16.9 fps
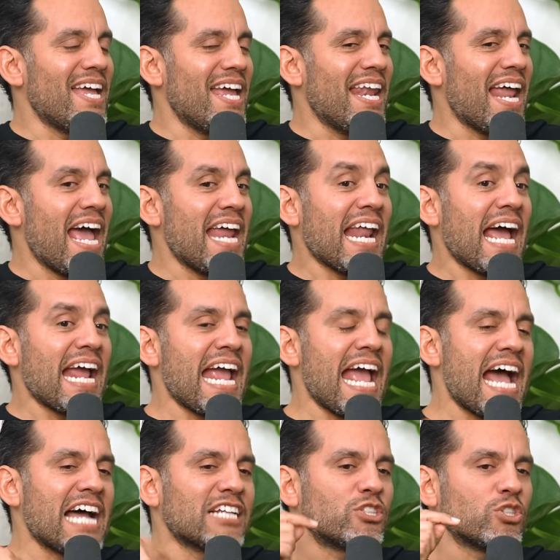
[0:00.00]
and and i
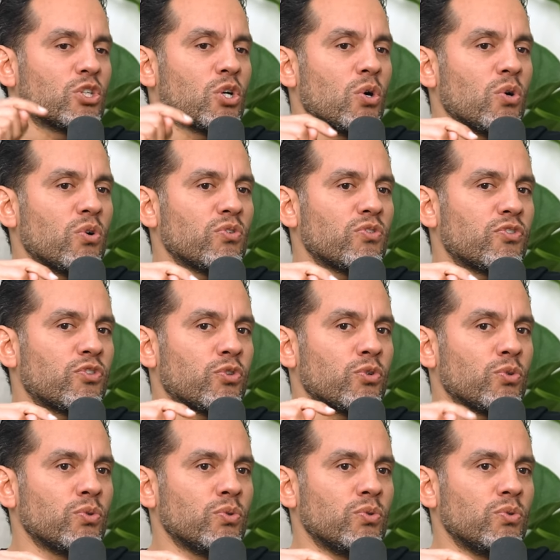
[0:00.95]
had to go
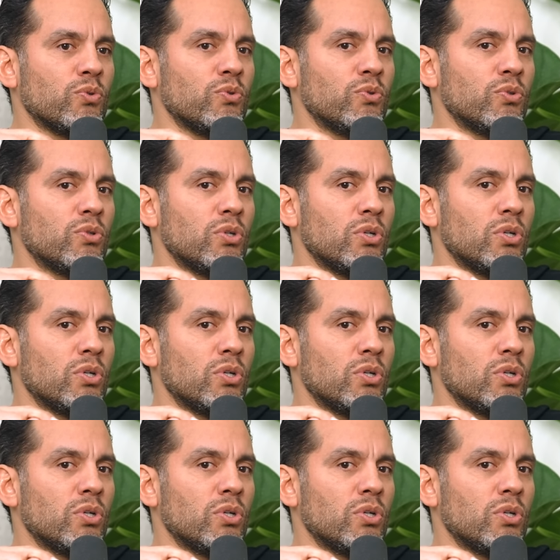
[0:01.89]
through